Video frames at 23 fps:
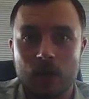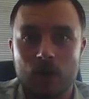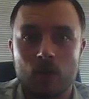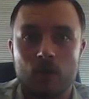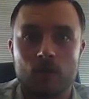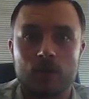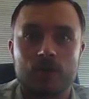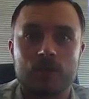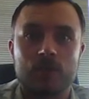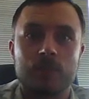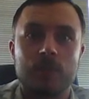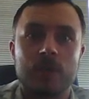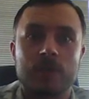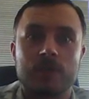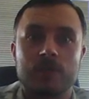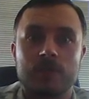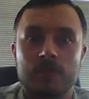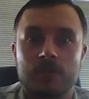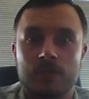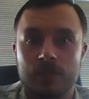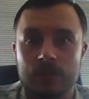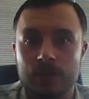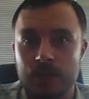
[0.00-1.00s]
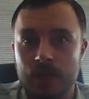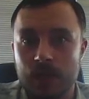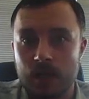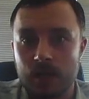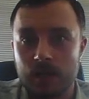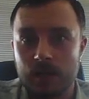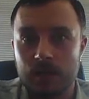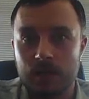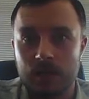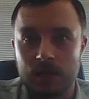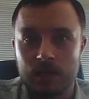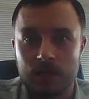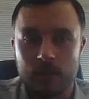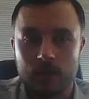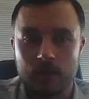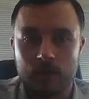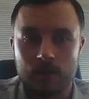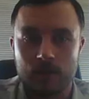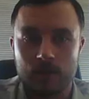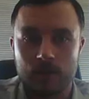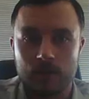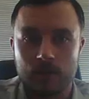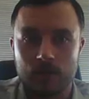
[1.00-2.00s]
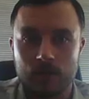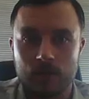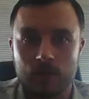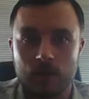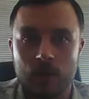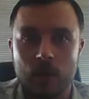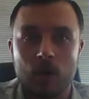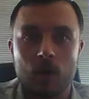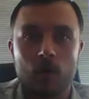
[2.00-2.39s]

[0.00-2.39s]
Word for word: or some extra functionality on the tool